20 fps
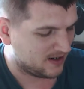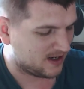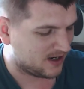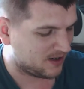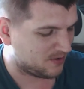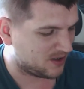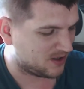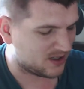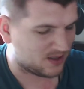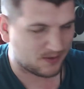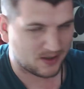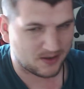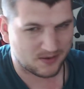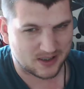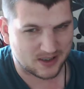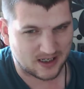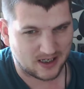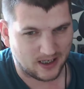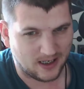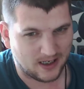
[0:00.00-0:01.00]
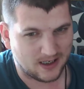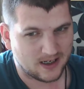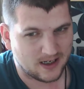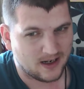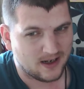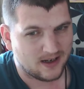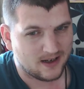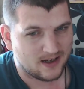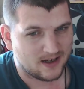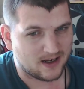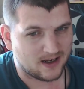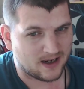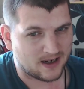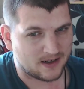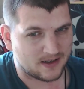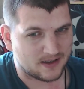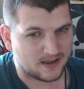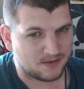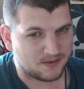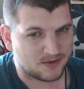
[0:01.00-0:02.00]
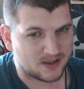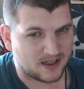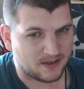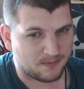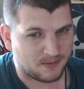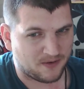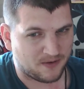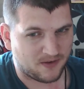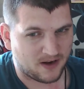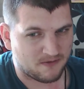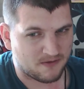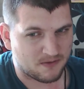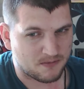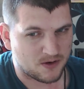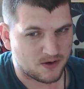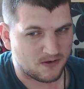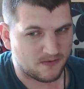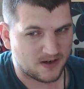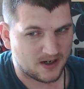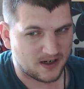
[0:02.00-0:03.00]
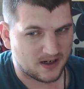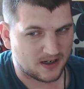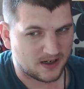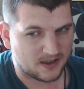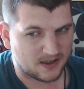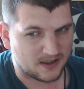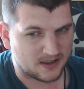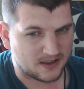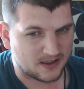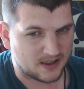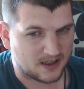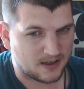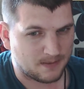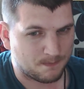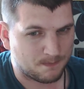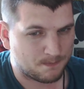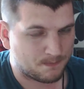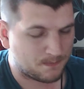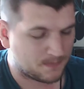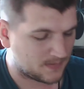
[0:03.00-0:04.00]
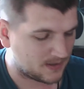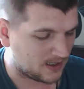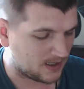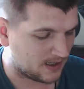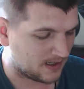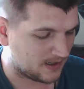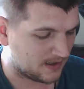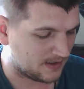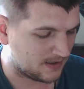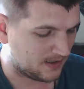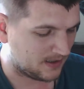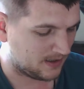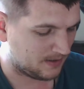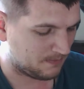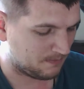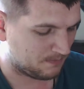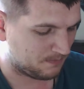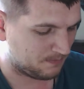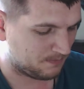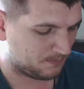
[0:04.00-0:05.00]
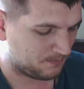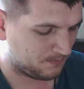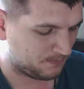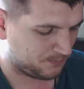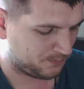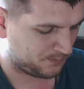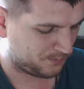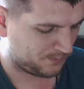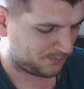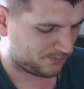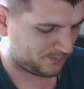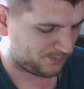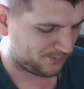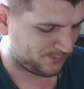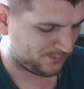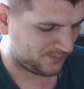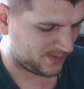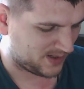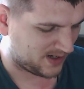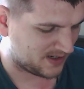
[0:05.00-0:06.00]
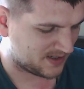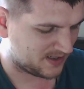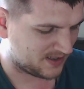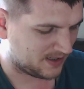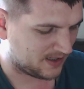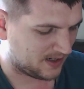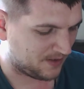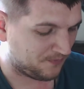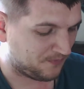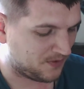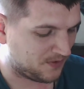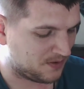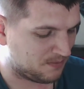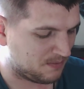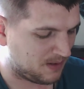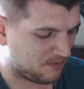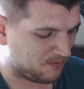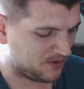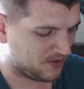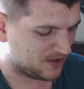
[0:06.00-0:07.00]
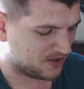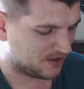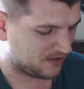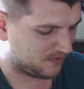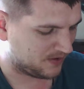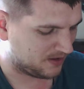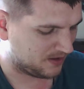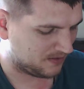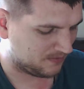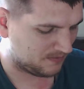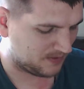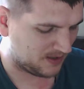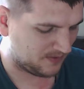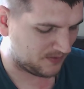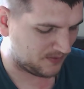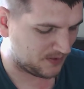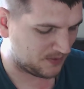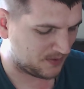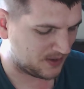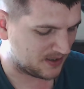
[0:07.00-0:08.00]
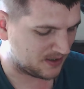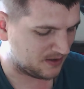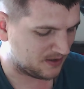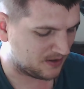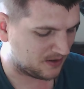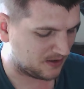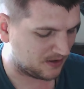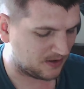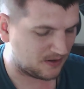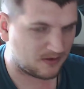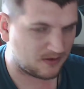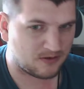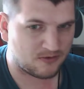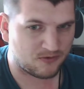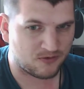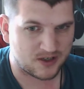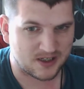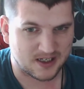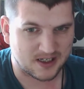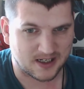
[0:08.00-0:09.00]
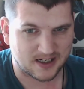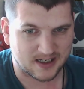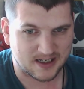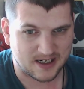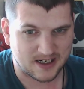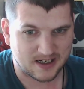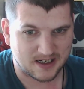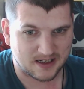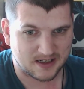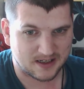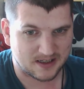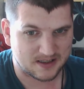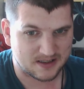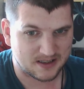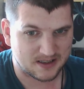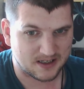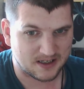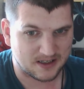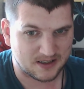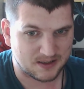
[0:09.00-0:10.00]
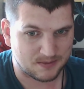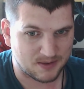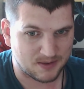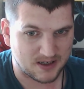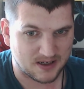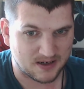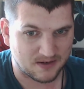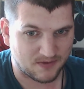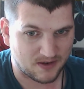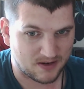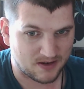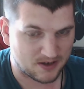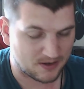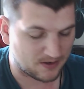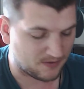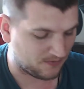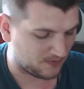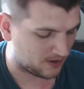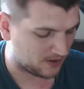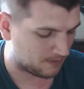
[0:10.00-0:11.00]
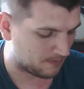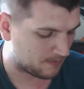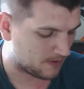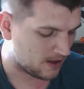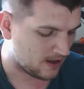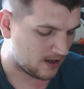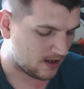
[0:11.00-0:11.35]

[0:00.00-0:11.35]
I watched it when I was a kid, and it was like my favourite movie at the time, and I still have fond memories of it, even though it's not critically considered to be a very good film.